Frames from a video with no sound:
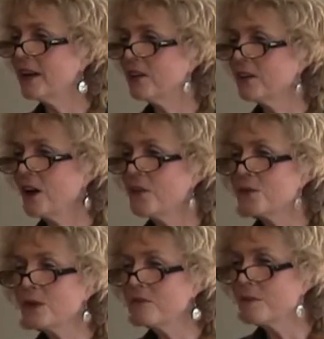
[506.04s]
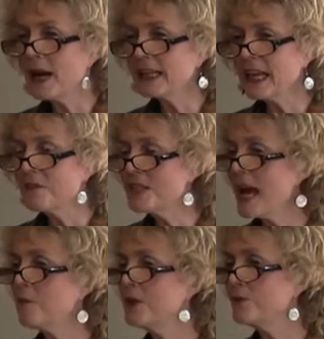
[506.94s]
there on the riverbank every
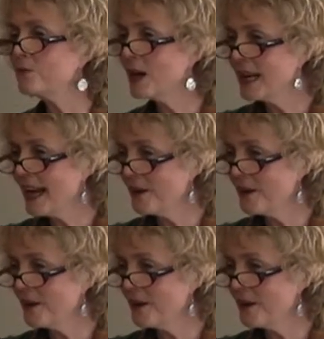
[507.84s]
time we'd run